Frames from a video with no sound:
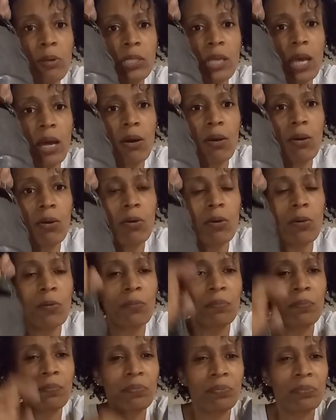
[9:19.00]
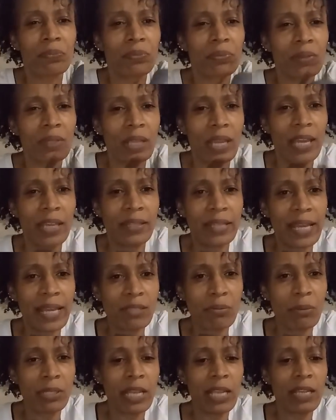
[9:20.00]
toe, and
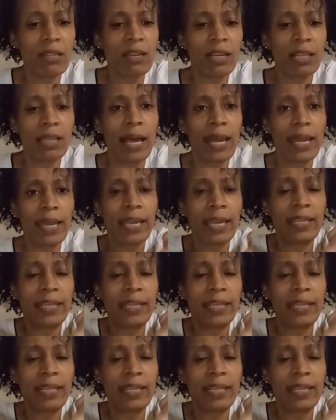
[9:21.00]
that's what they look like,